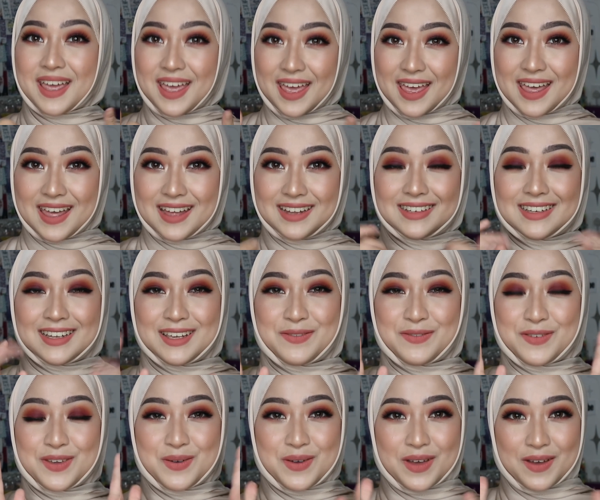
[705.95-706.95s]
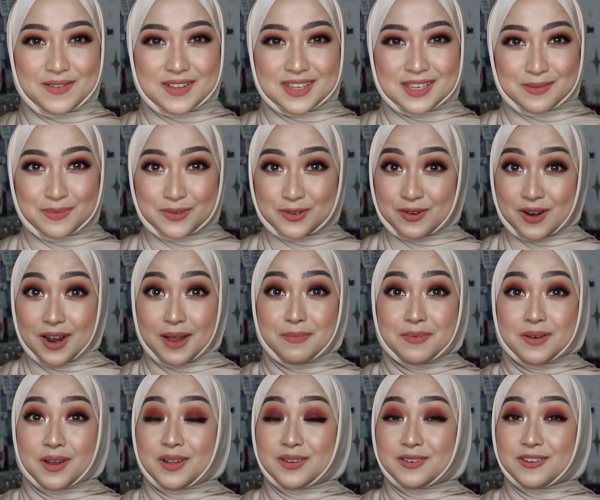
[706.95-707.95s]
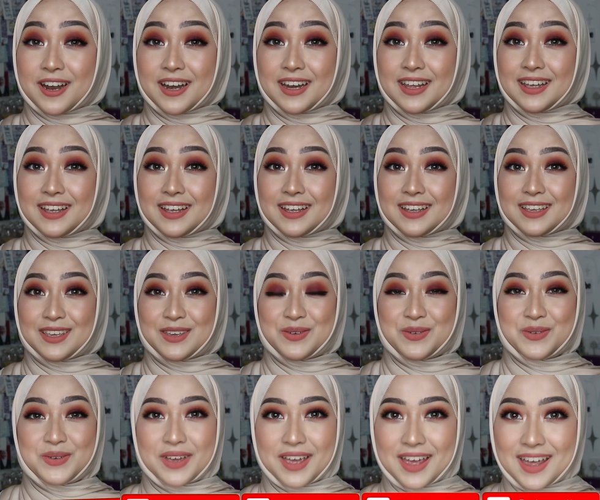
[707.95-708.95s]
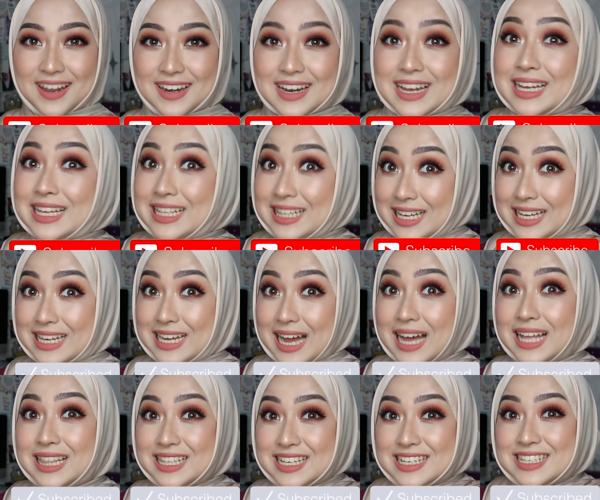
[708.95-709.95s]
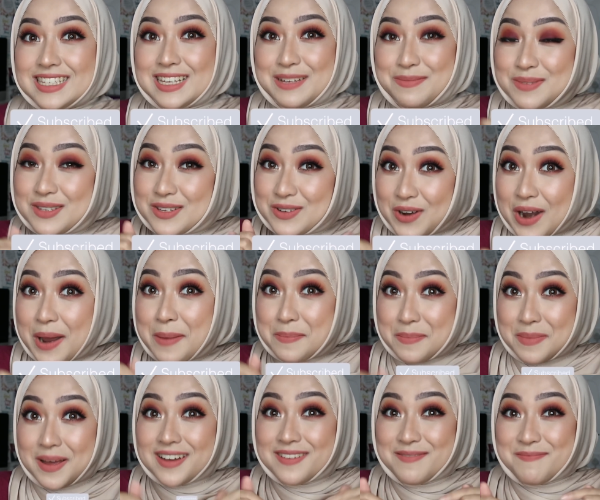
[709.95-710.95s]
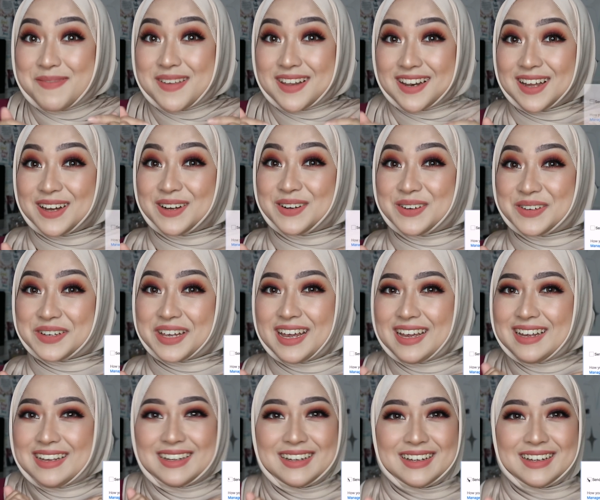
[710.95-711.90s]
and if you haven't subscribed already, you can click on the subscribe button below, okay?